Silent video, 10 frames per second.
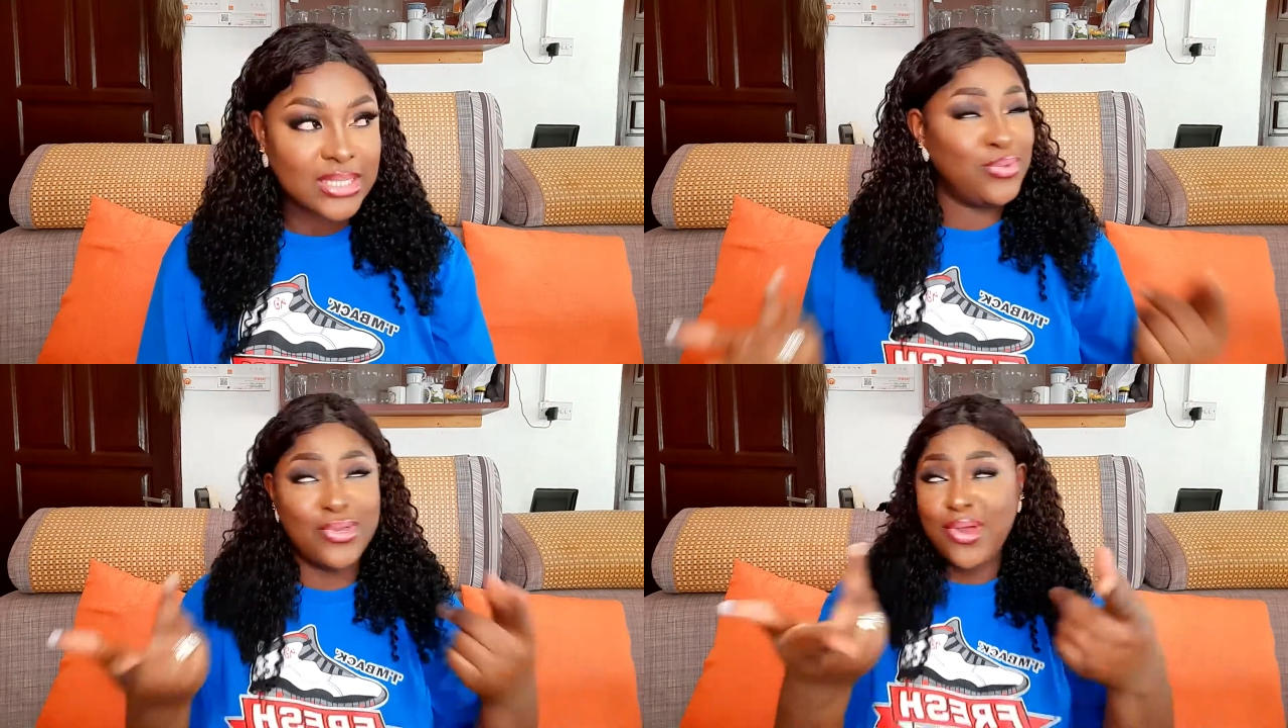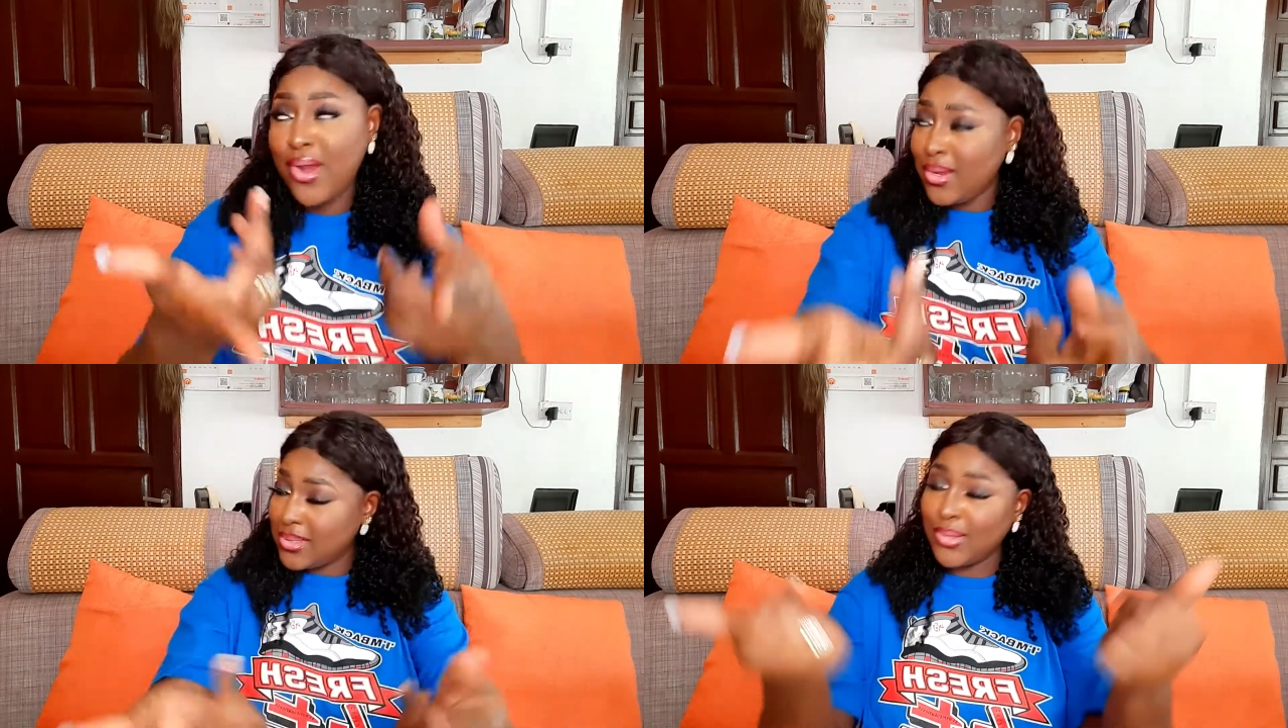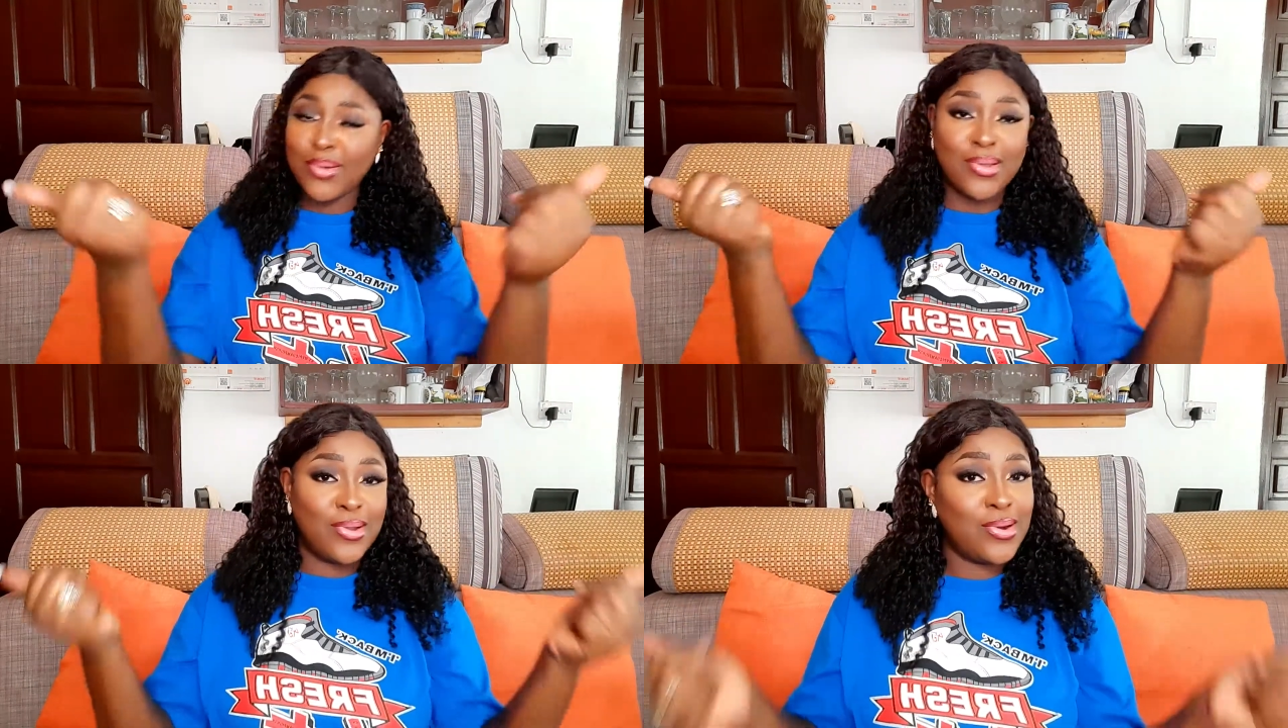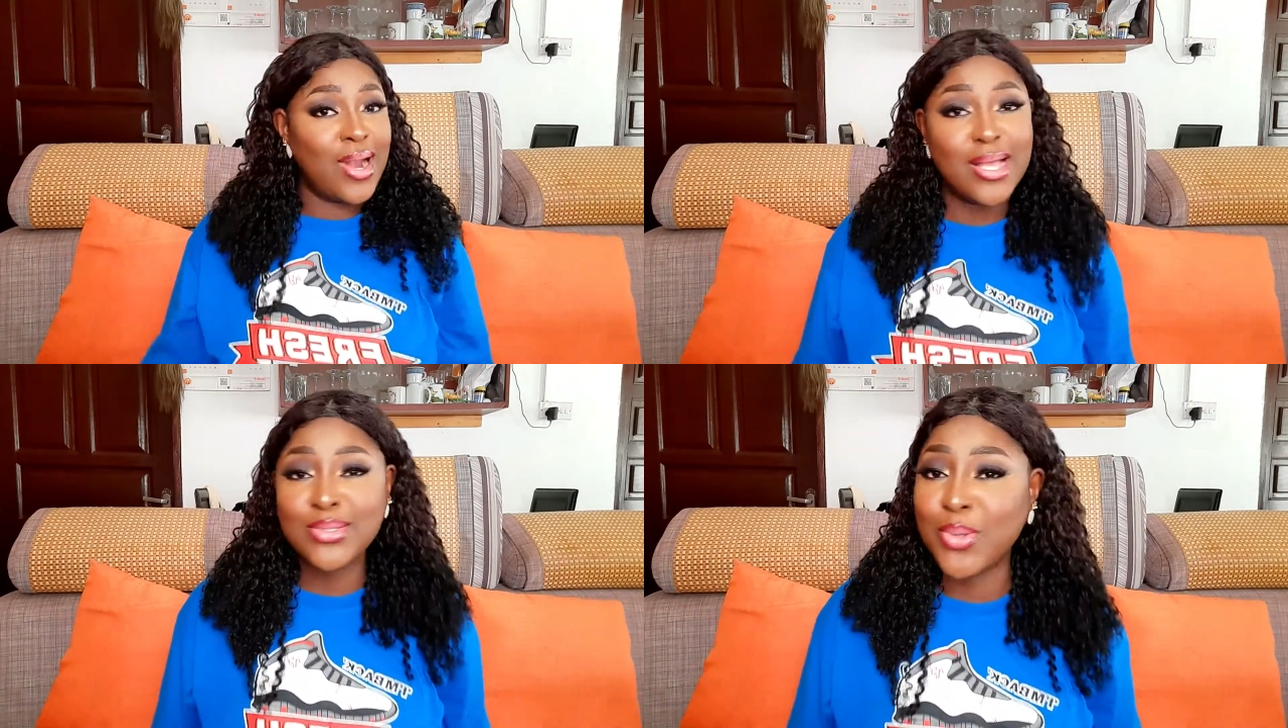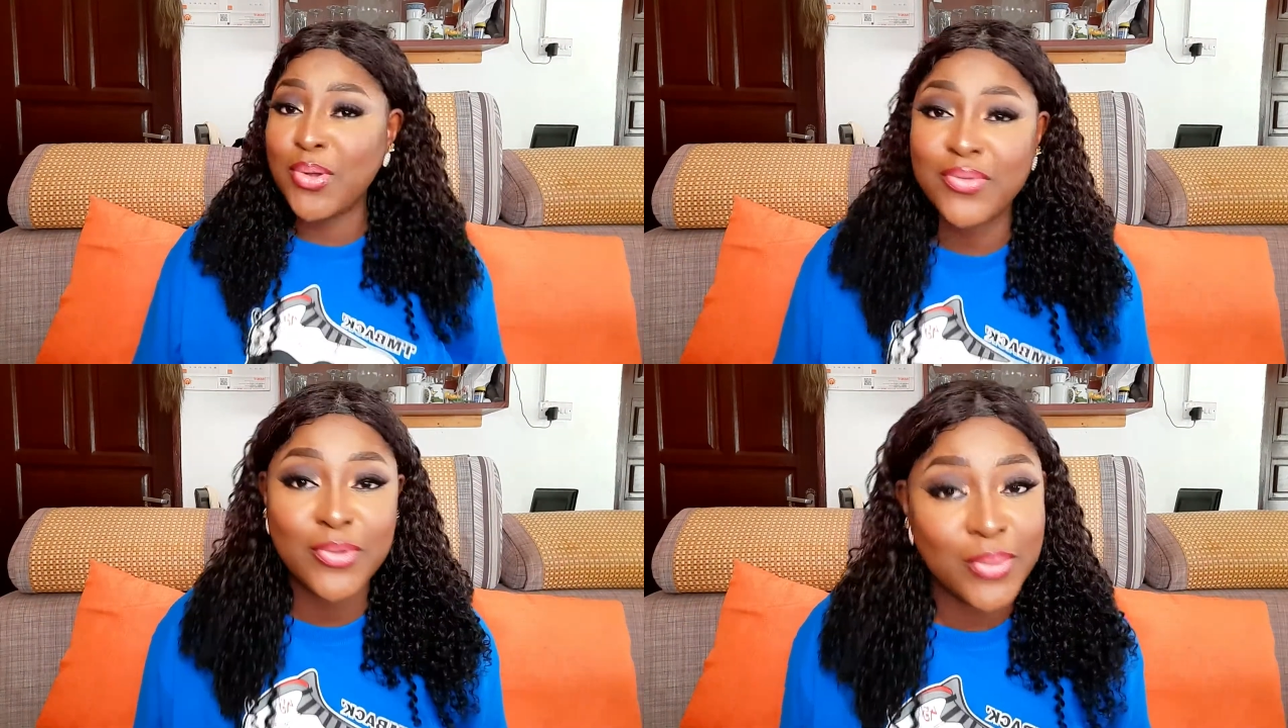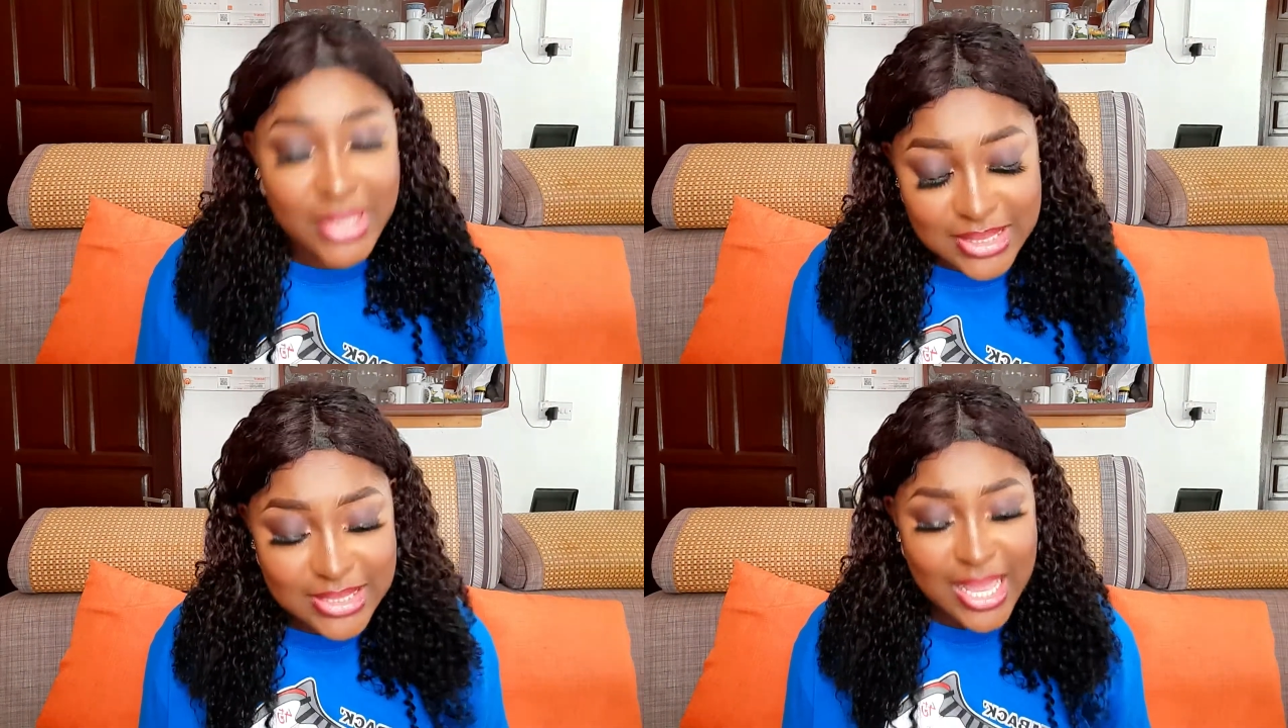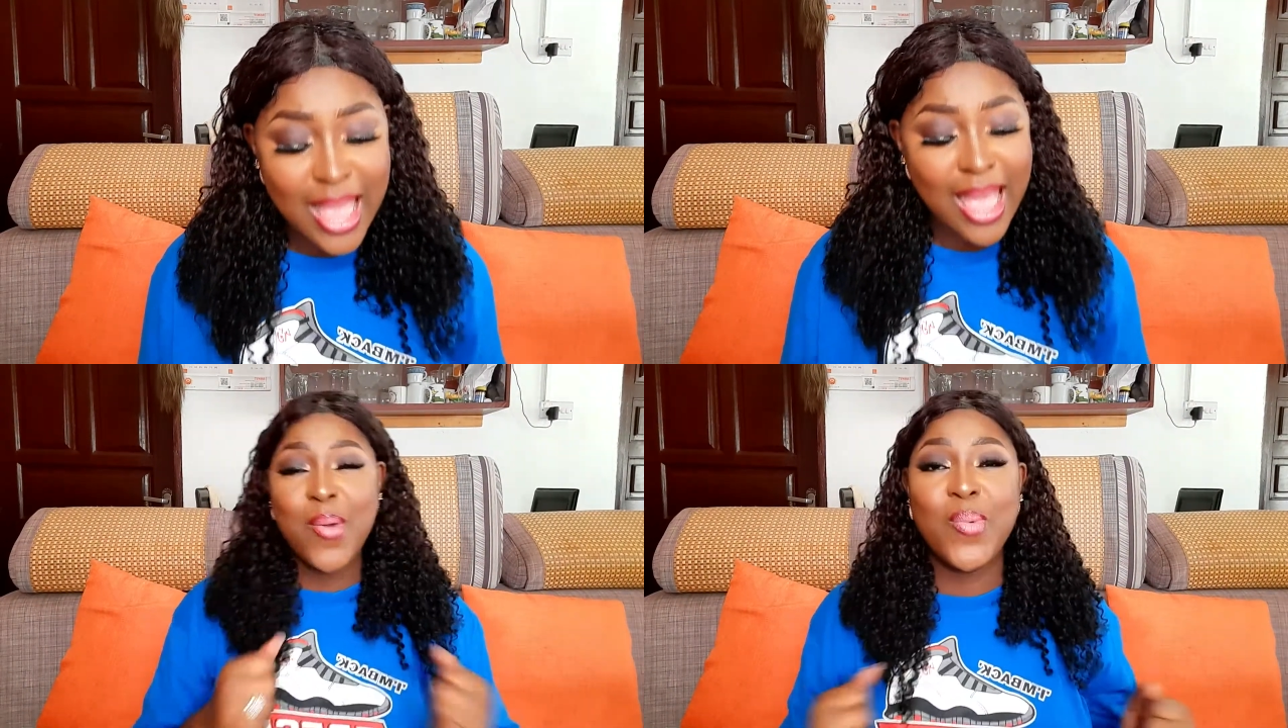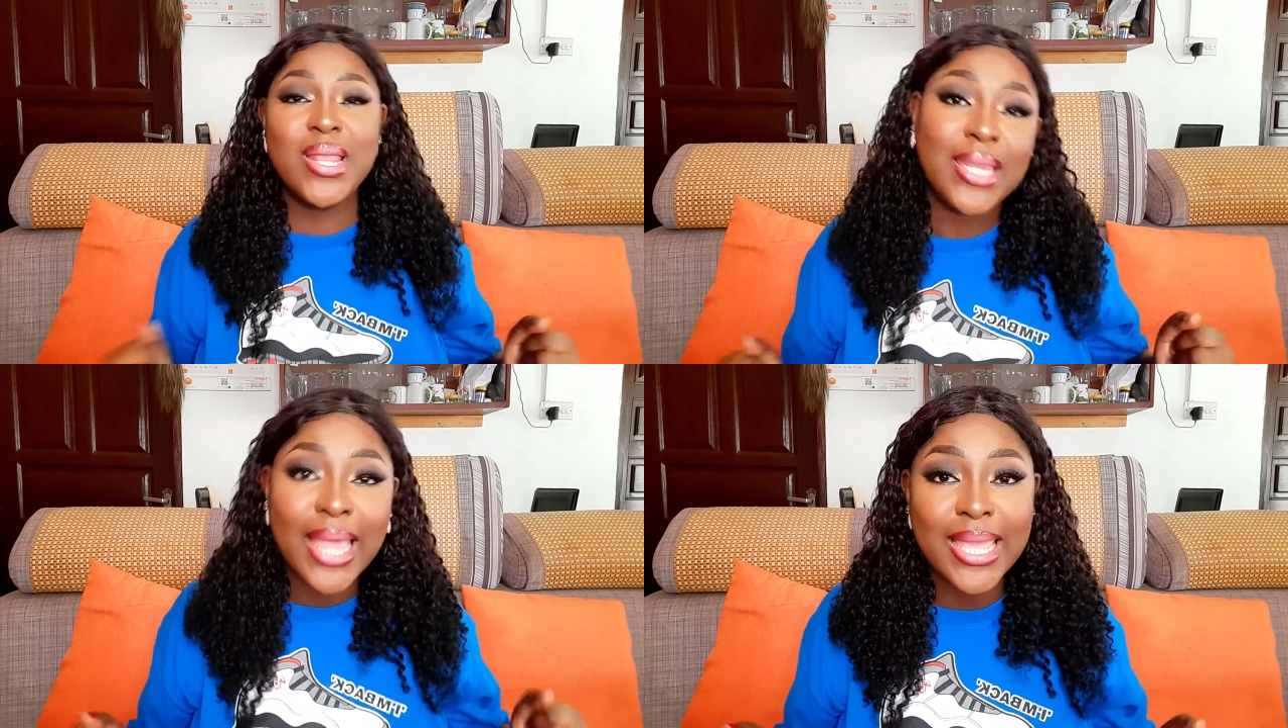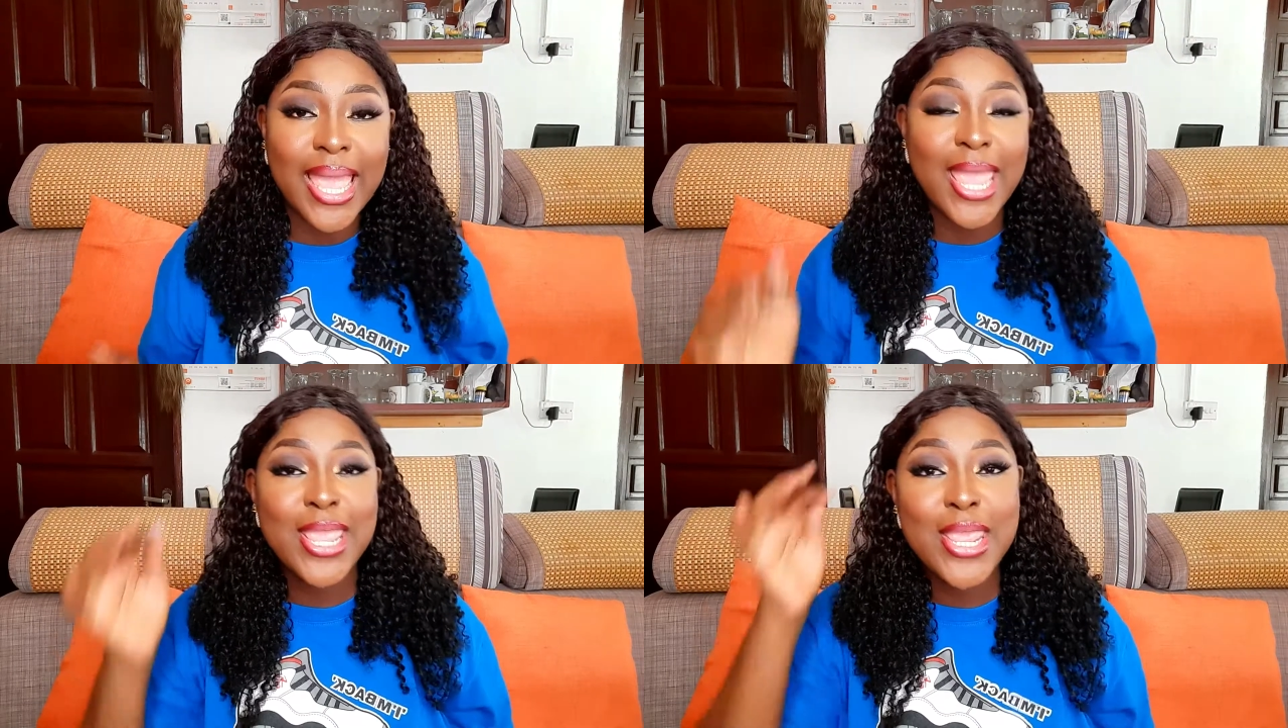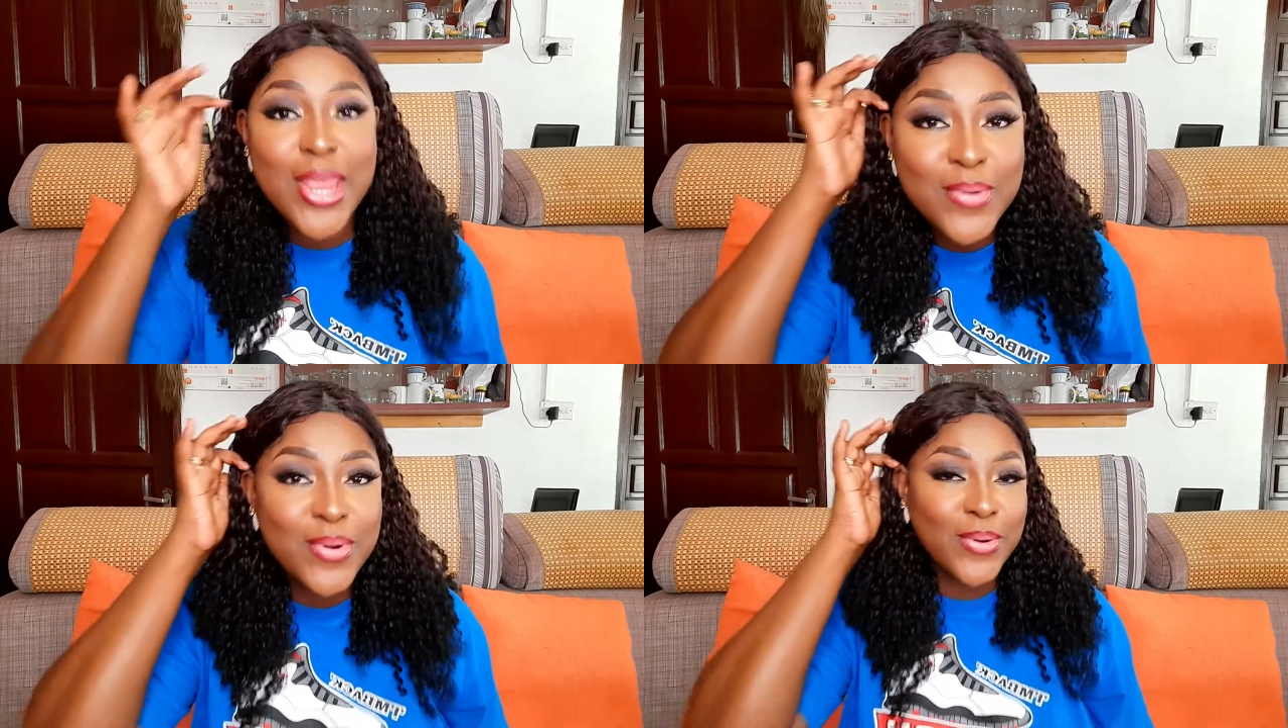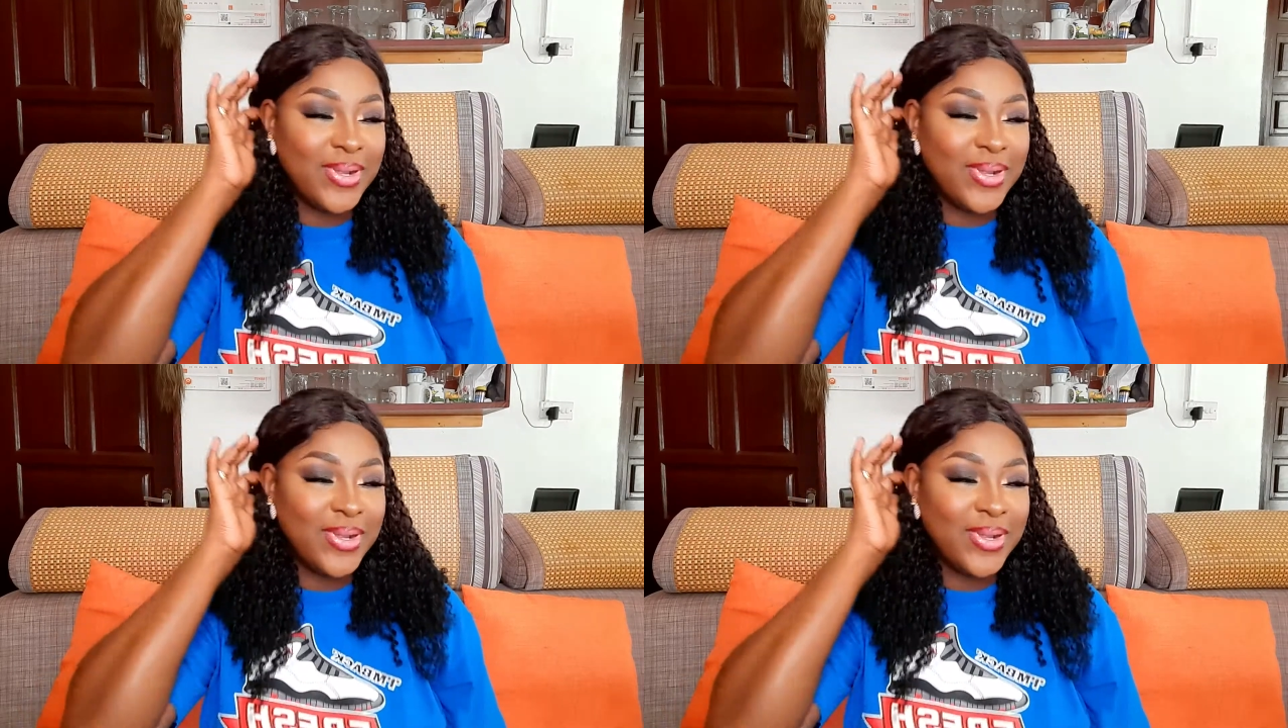yes your girl has gone for it i went like a hero